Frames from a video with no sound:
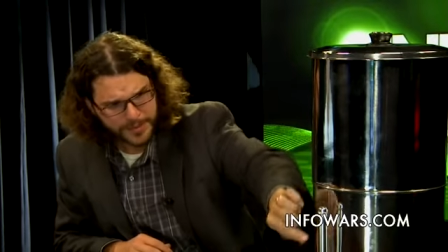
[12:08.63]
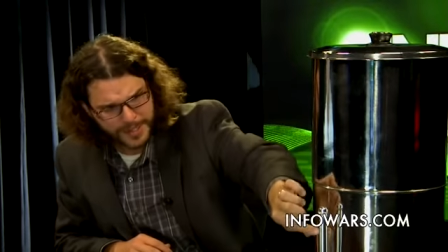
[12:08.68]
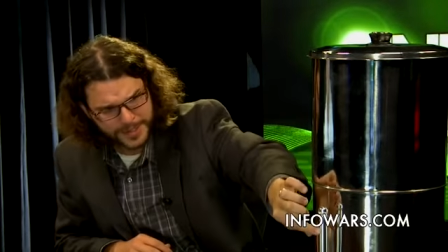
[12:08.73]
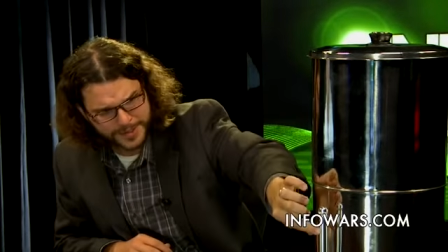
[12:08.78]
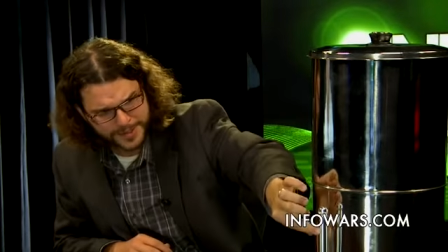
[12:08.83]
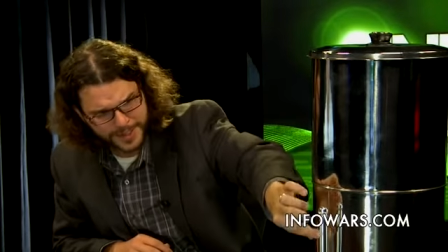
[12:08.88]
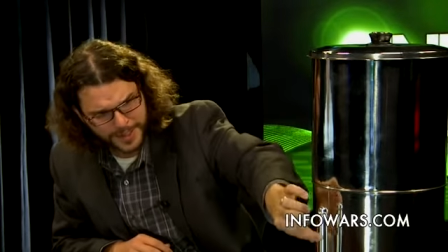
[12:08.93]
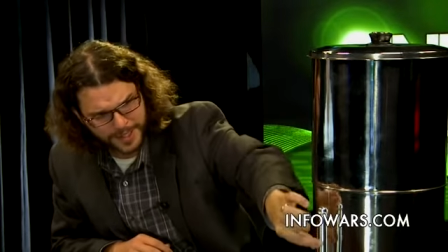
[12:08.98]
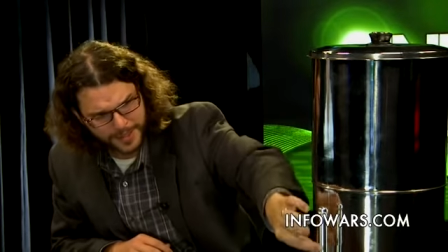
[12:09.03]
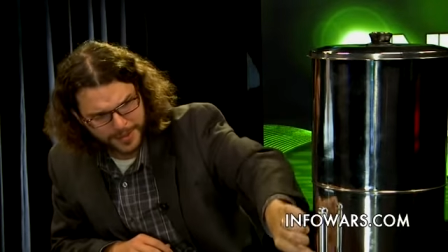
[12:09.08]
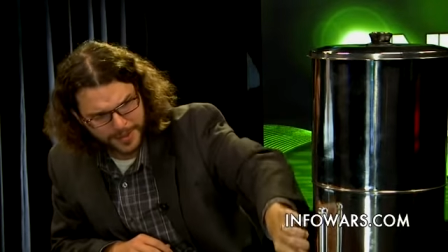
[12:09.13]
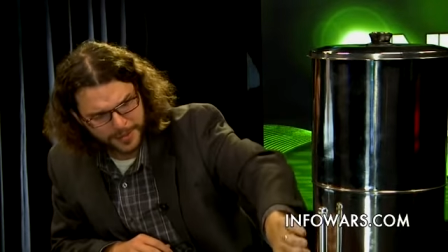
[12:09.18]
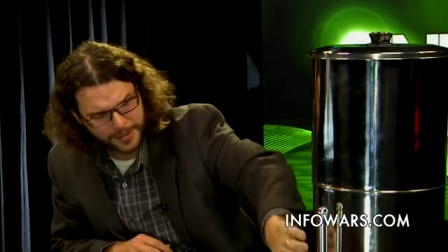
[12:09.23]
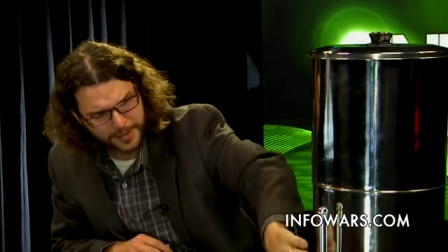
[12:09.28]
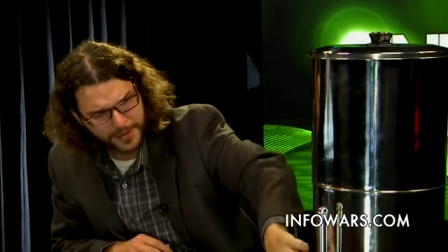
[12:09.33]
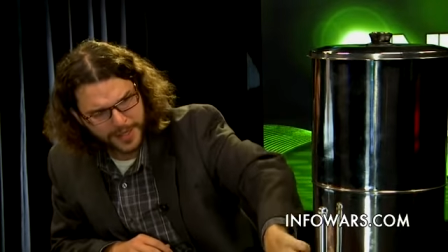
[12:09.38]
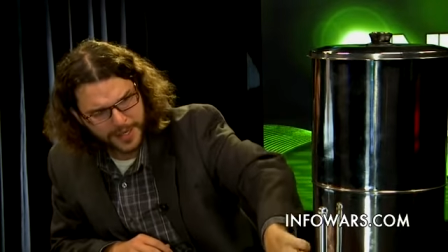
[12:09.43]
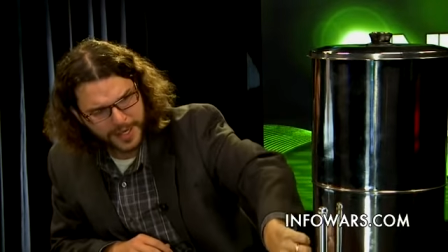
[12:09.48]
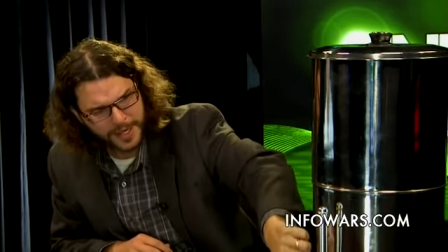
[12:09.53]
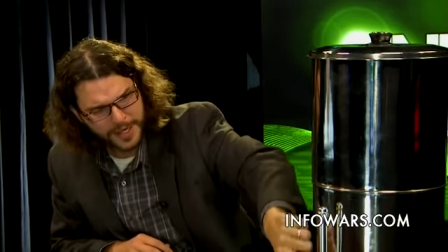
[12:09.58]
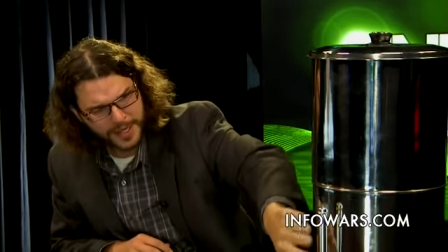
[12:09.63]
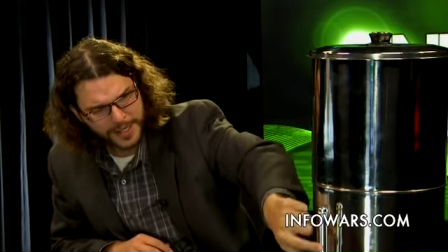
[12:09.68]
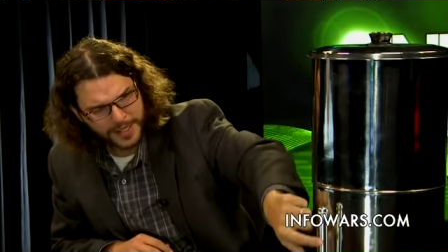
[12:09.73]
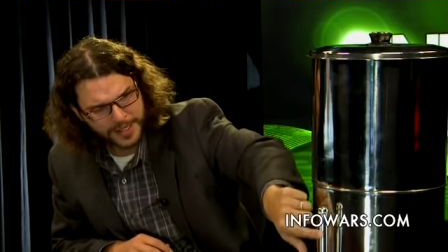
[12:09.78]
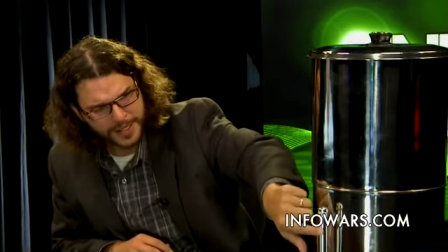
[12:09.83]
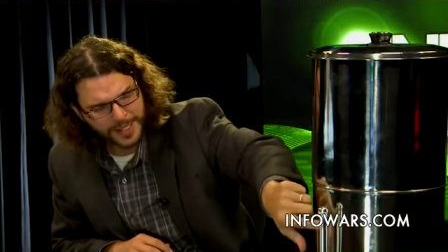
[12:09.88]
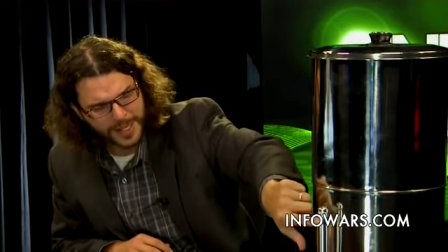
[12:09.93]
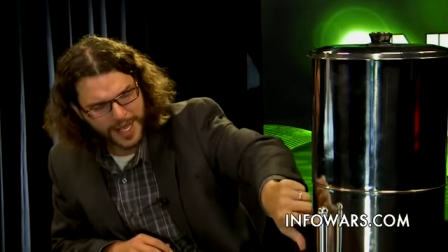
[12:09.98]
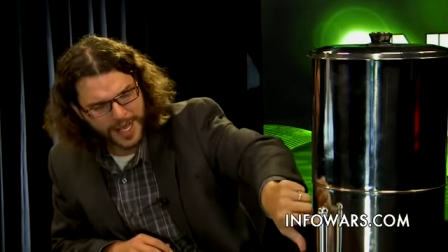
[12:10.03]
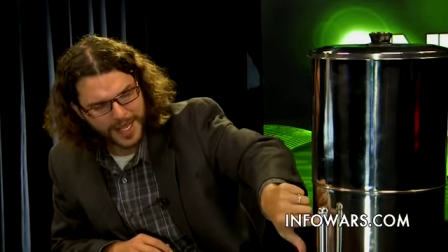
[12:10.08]
It's got a little
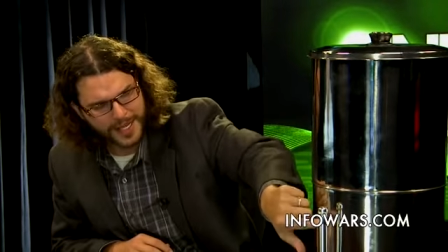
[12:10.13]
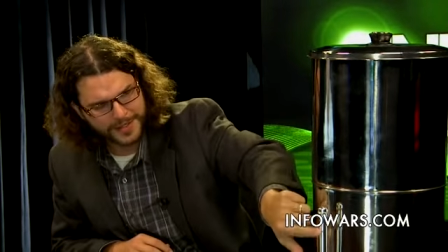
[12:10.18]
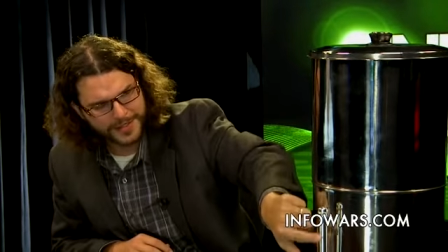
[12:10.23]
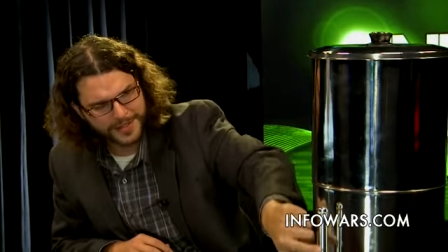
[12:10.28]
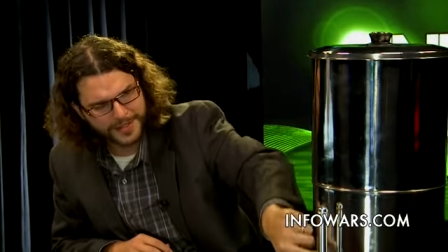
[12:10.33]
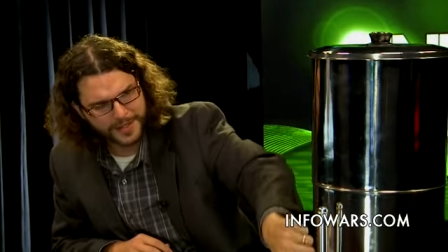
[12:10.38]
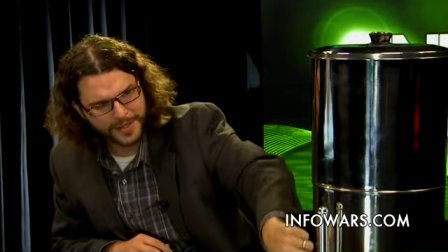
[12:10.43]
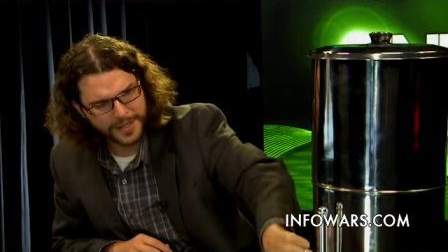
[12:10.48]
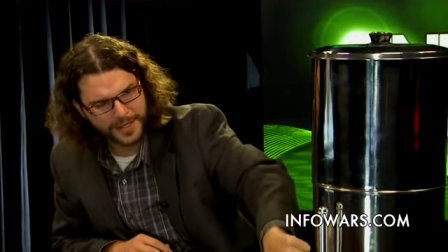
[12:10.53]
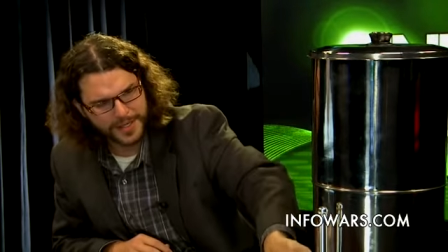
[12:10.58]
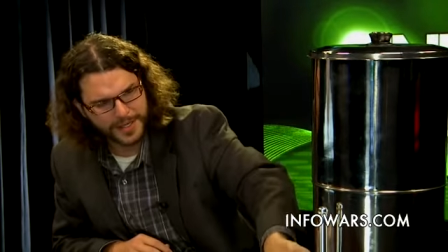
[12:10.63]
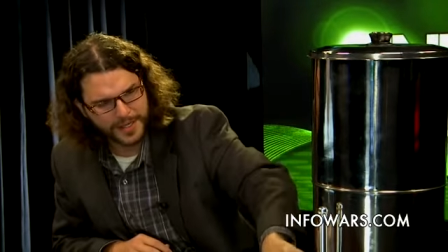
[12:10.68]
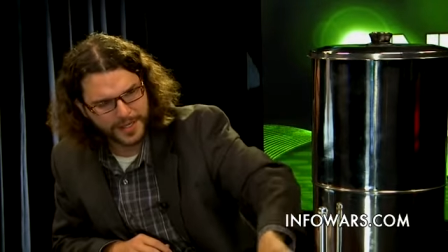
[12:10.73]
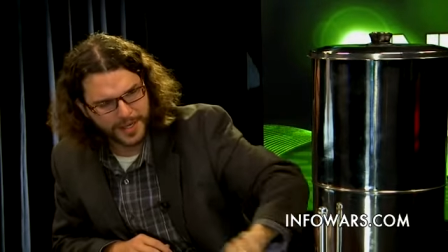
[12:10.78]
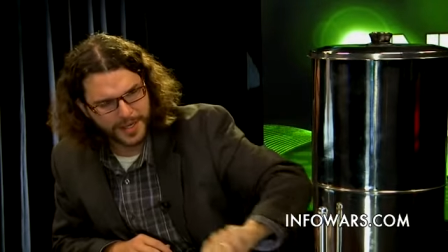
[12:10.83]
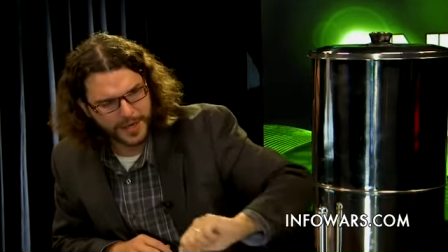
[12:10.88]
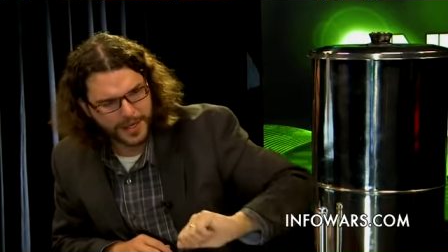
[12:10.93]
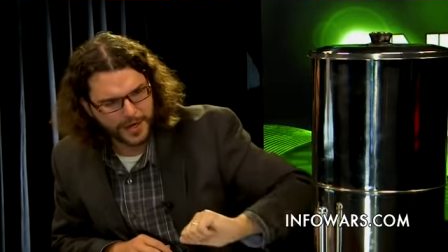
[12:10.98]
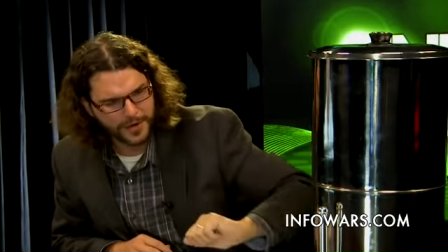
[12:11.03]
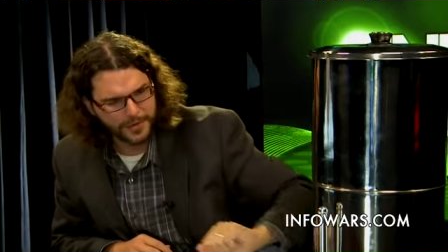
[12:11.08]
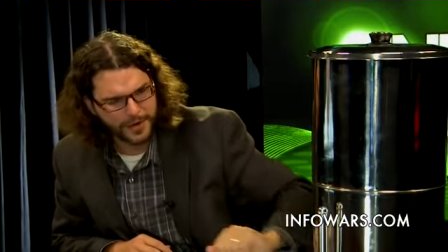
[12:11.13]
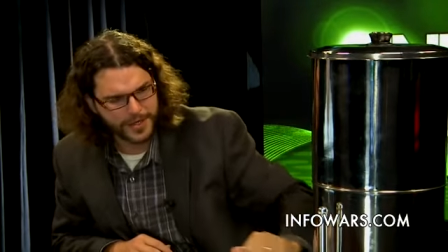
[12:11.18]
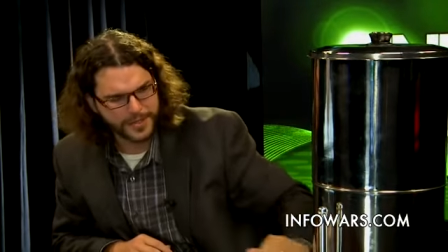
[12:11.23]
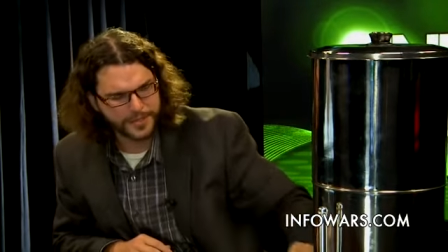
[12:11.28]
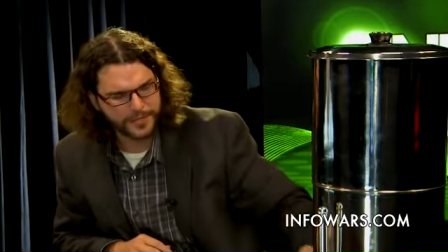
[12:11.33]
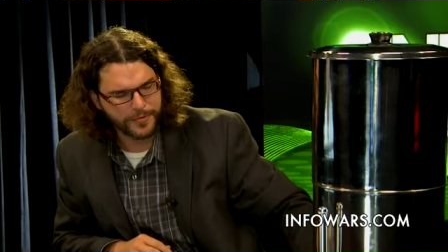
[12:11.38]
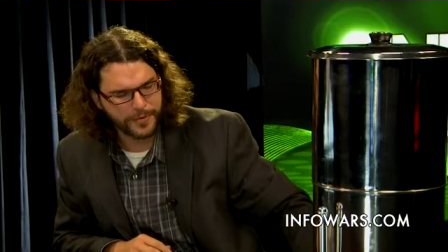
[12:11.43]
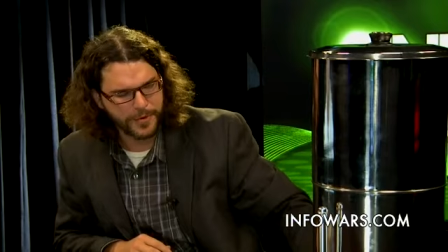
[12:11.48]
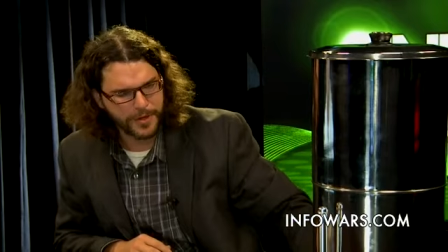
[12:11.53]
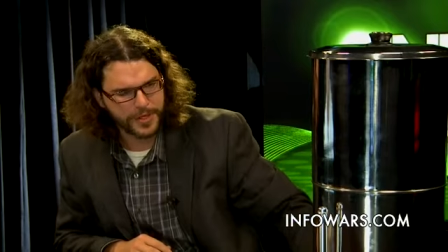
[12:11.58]
glass uh,
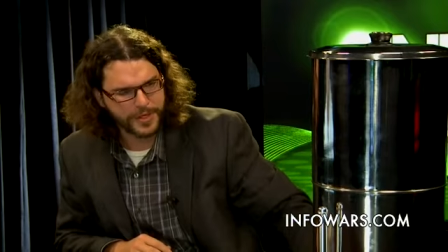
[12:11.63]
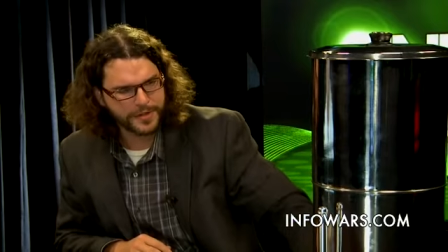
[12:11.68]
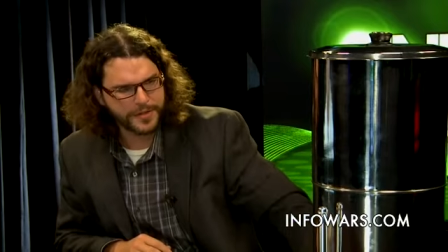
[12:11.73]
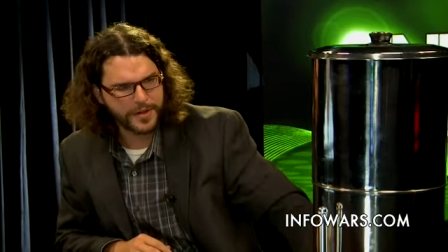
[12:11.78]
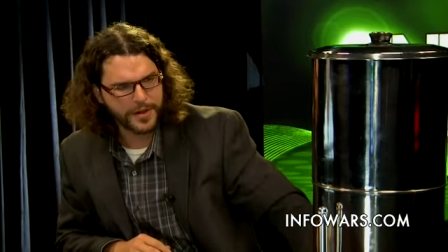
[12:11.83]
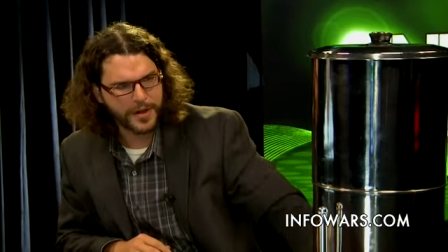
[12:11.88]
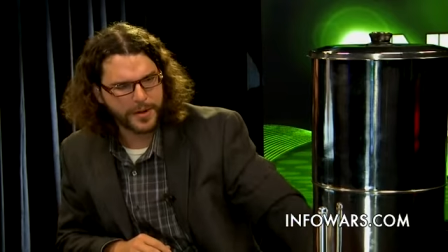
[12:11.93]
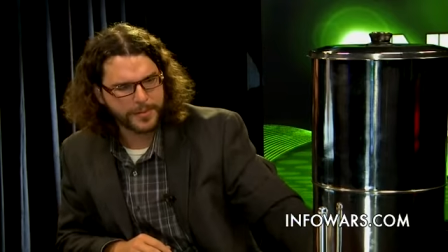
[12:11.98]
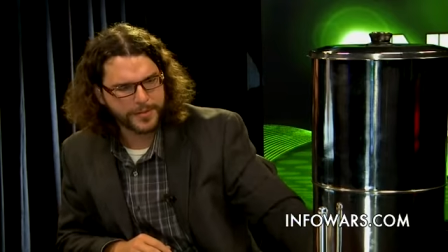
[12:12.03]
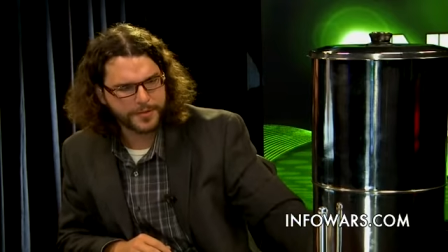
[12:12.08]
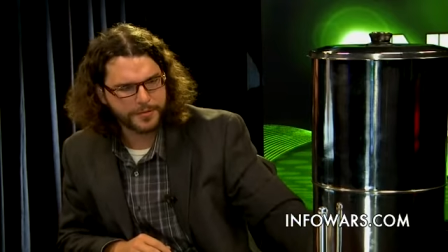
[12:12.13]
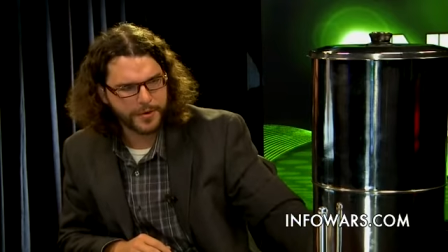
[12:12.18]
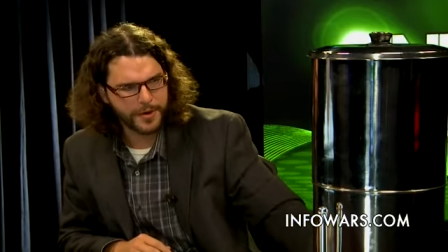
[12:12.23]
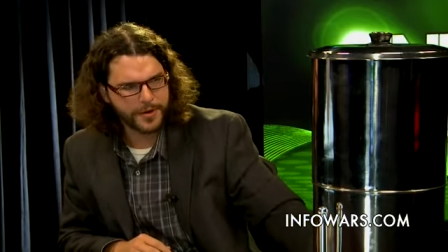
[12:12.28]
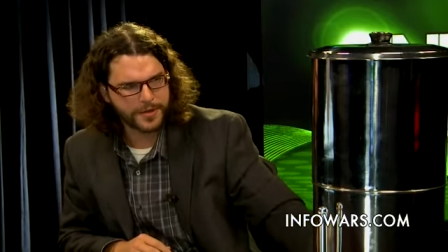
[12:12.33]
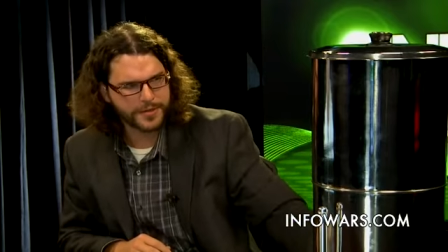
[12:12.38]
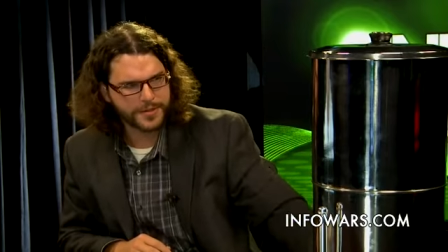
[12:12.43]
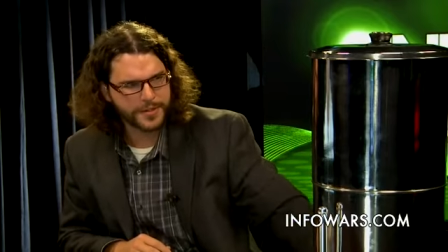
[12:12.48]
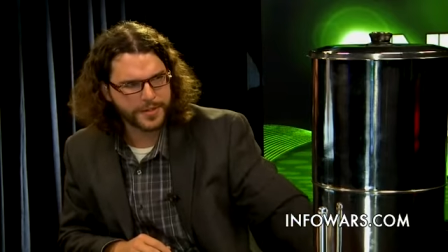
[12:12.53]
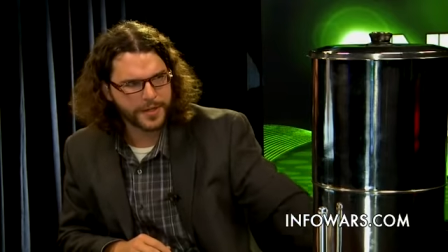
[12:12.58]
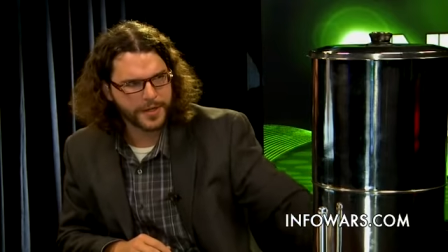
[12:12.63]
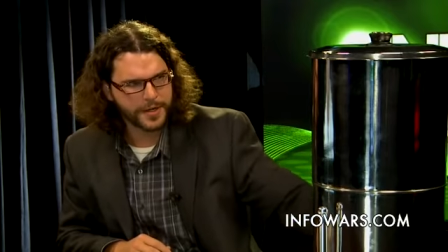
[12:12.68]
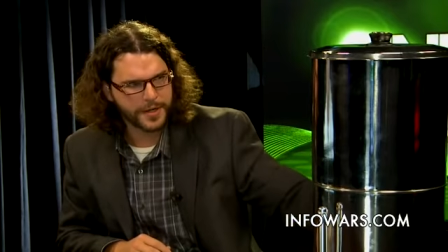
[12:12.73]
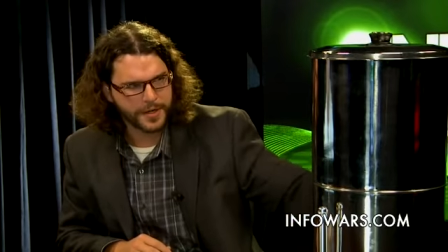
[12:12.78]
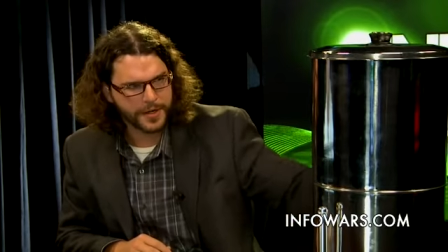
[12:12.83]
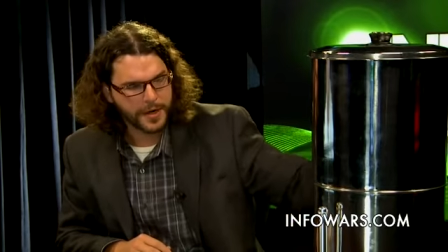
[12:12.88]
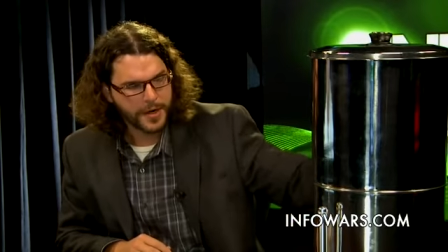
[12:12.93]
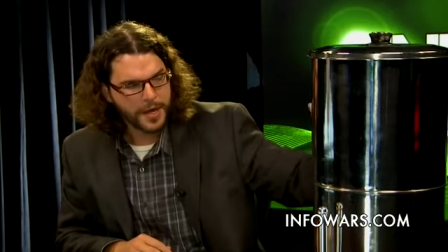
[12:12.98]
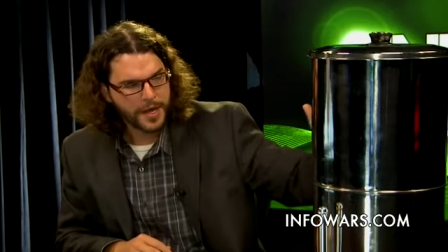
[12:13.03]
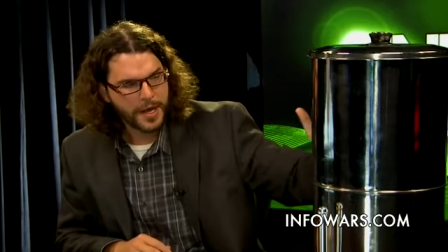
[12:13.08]
reservoir. You can tell how much water's in
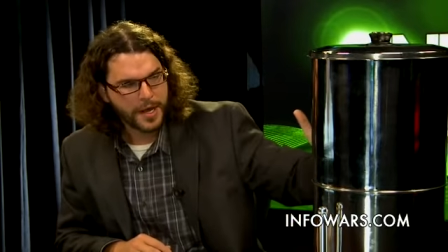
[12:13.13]
there.